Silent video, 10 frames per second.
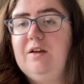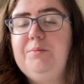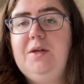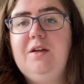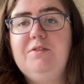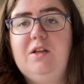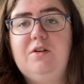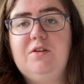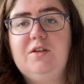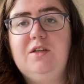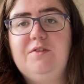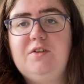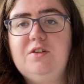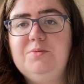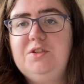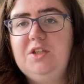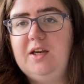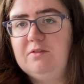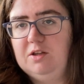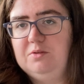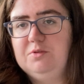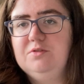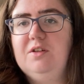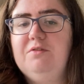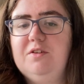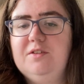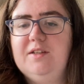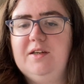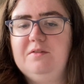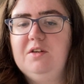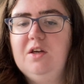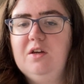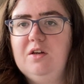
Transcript: So I've been having a look, and I've got up to January, the ones I've wrote down